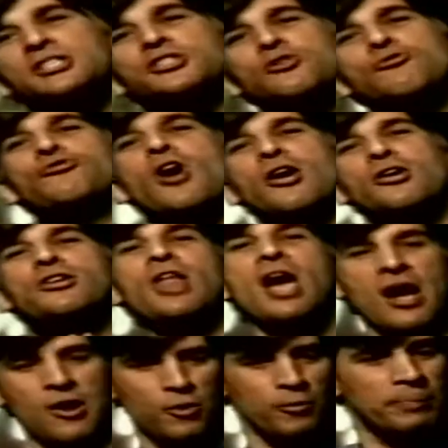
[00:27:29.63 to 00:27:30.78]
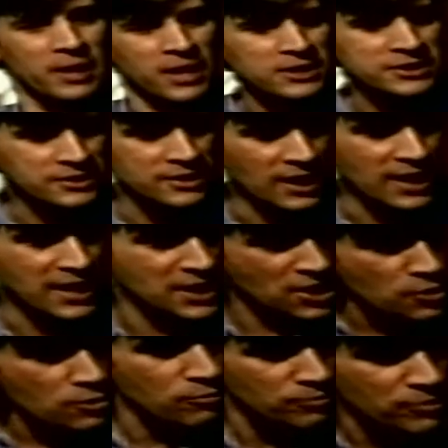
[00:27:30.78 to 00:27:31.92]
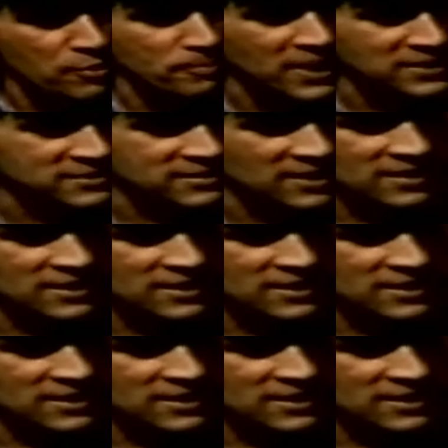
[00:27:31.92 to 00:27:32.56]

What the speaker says: do not know personally, you may see